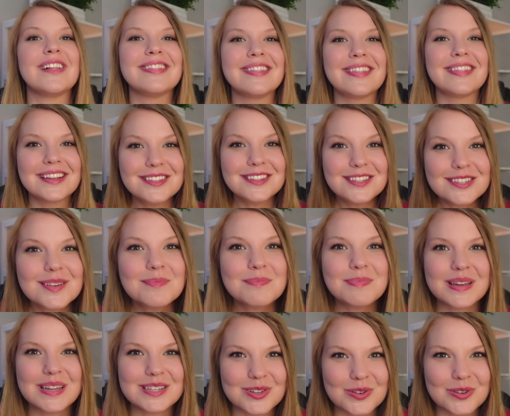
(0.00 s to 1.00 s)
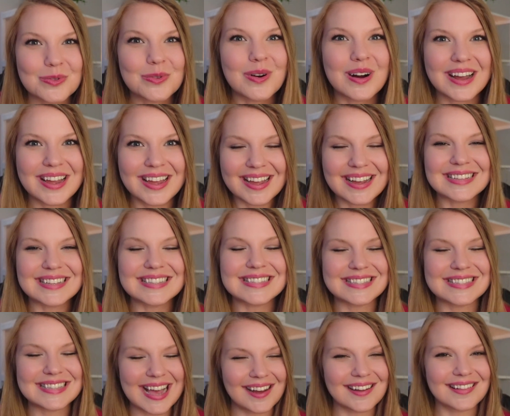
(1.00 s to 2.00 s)
Let's jump into what
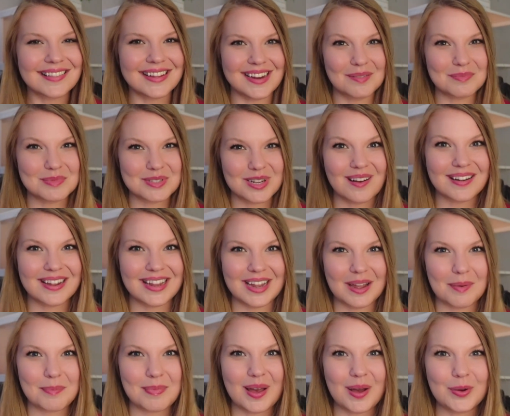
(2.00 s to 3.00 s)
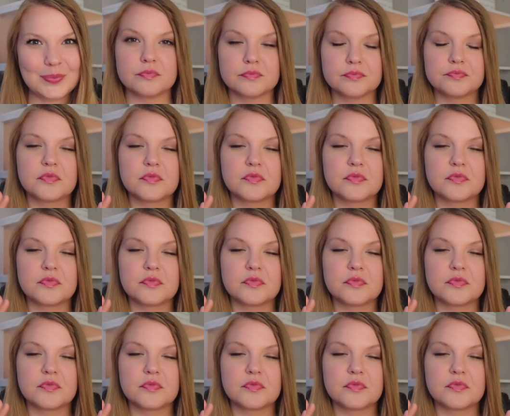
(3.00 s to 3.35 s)
exactly I'm talking about.